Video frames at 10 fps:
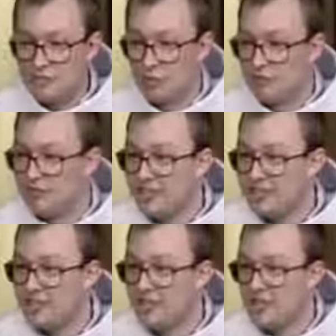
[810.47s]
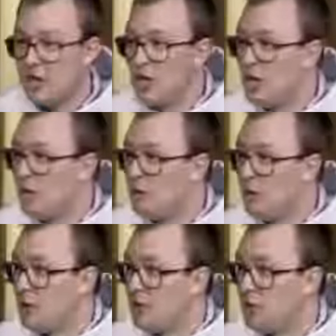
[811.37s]
perfect,
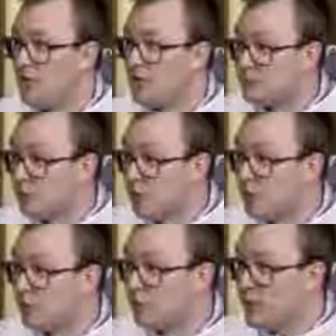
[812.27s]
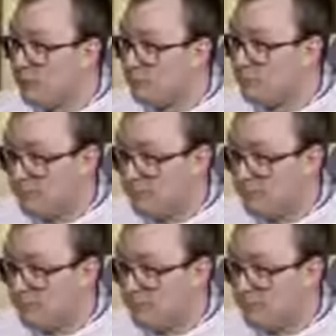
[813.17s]
but it's part of the rhythm.